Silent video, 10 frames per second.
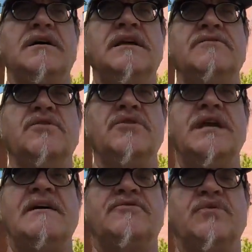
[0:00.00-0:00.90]
Even though they
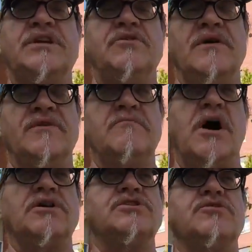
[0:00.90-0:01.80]
have to renew every
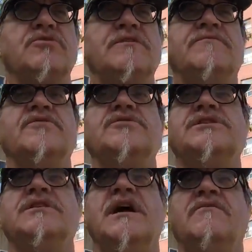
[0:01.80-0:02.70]
March 31st
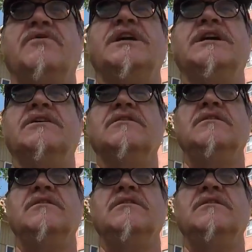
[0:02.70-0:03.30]
every year,